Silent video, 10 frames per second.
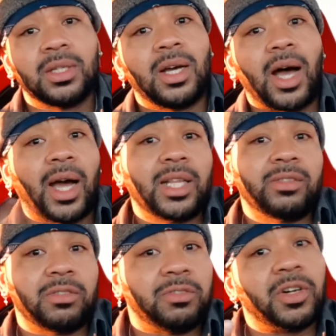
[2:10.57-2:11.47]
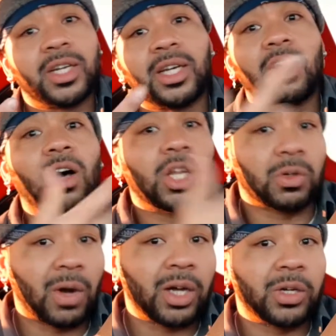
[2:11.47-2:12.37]
I live in fucking
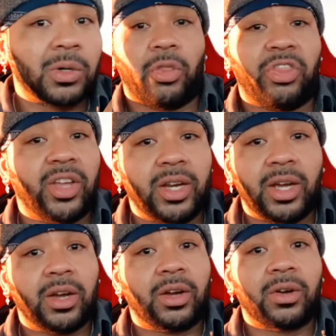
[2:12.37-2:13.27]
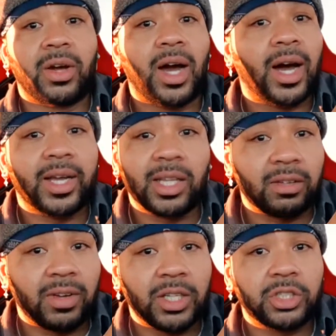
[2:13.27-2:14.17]
Colorado, thin air, high
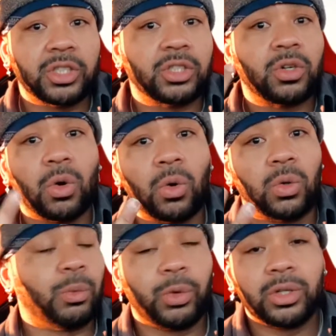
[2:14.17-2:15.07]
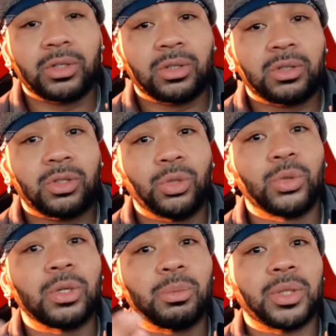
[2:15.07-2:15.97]
elevation, cold. We're in 2
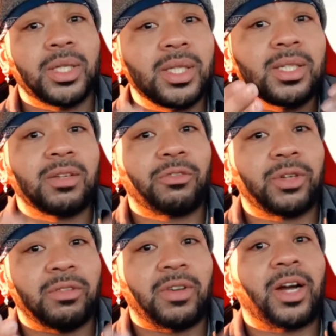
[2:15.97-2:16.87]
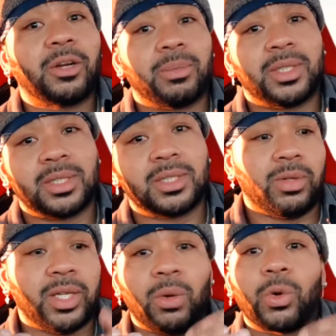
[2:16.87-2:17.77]
completely different environments,
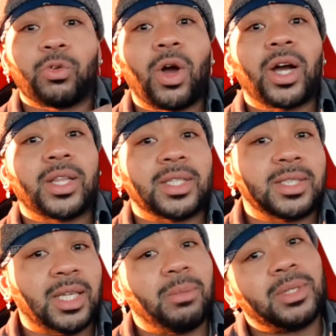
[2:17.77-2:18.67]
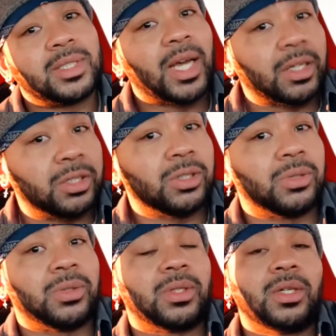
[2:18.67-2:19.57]
yet we're rocking the same exact
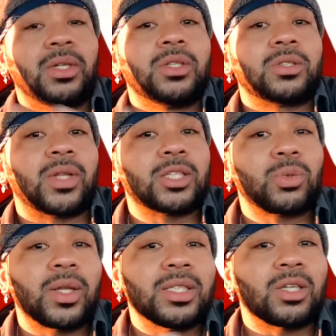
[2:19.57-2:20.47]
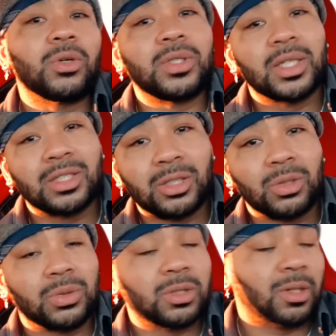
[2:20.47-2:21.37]
tune. So that's why these OTS
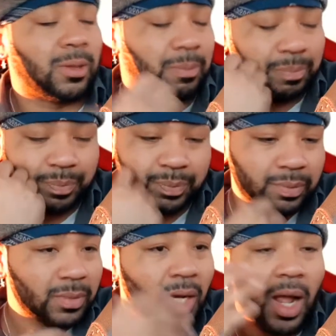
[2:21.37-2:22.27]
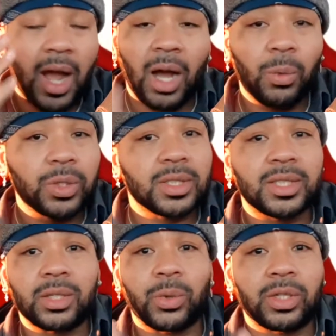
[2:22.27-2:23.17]
tunes, I wouldn't
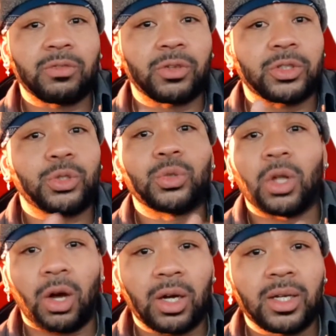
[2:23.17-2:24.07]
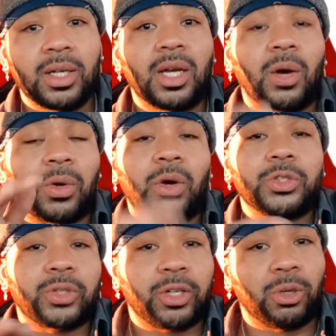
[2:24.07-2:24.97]
stick with them for too long. I would always
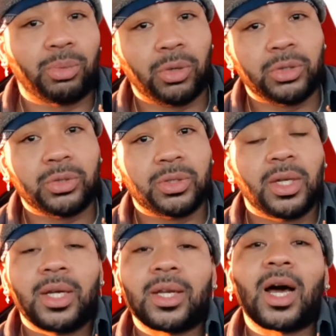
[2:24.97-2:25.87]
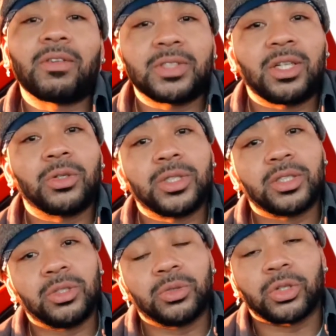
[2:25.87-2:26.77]
try to go pro tunes. Now, obviously, OTS
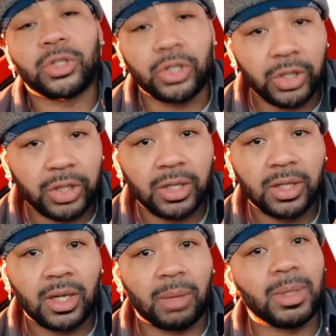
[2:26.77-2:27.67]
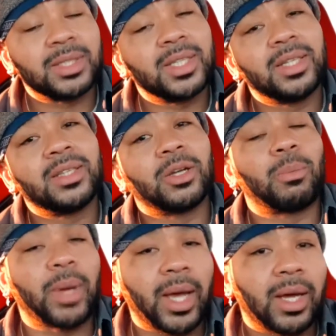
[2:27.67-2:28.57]
tunes are good. I'm not saying they're
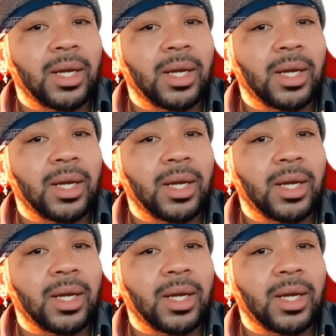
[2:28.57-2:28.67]
bad.